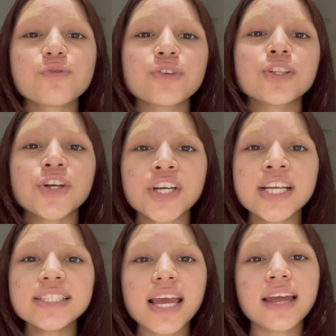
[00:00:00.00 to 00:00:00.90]
for
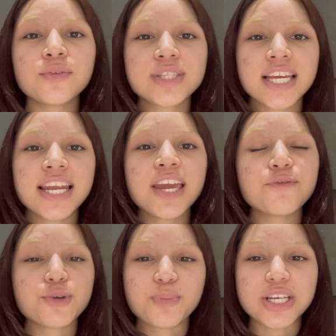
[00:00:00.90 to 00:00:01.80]
learning and retaining
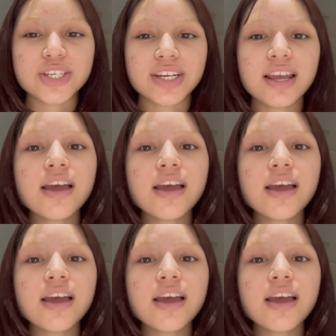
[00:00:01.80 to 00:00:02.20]
information.